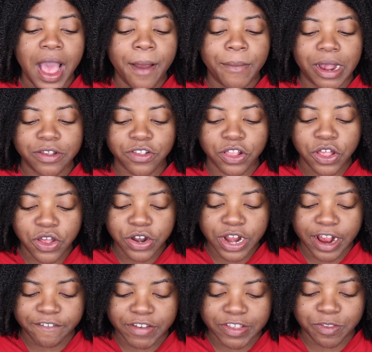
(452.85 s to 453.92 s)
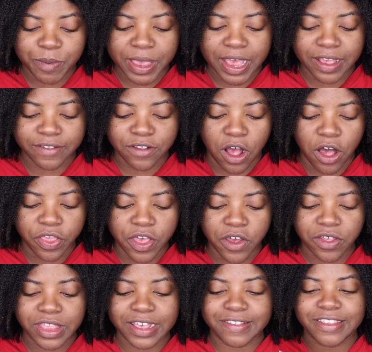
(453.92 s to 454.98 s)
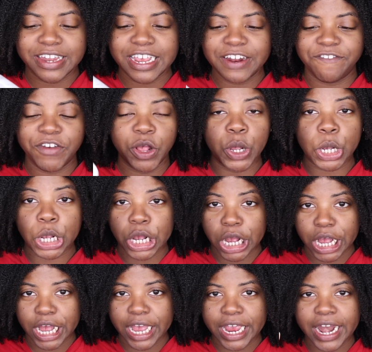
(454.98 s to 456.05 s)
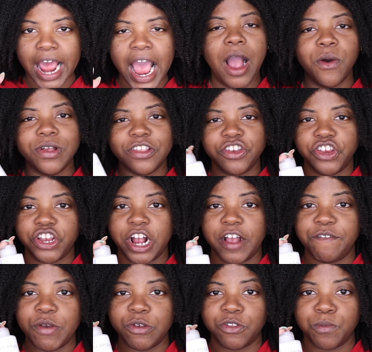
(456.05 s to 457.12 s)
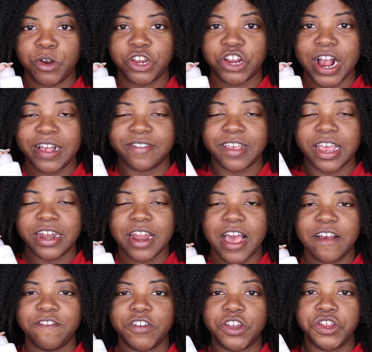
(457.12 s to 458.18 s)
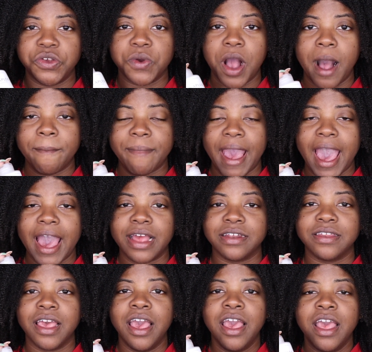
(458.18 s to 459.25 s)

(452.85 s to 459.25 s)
But I was a little nervous because although this did feel good, I wasn't sure if it was moisturizing enough to combat